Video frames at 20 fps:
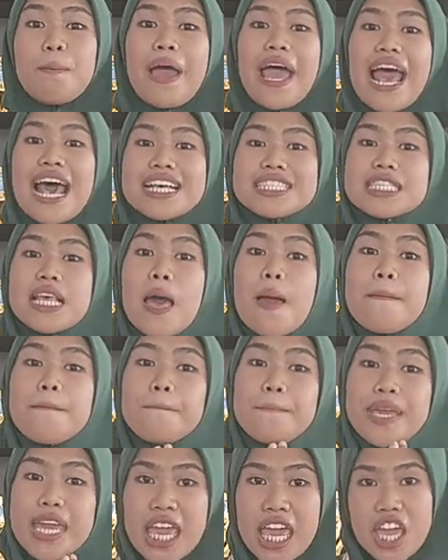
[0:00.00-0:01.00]

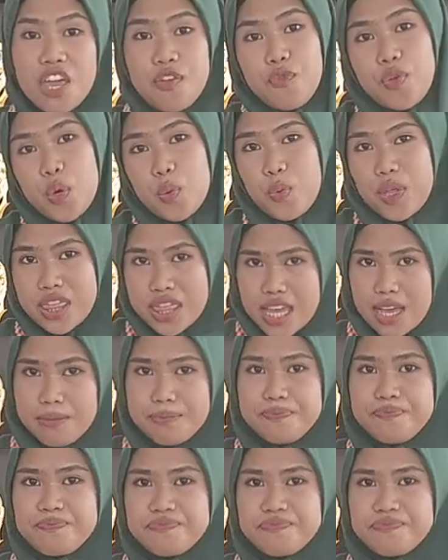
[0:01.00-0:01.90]
past behavior with them.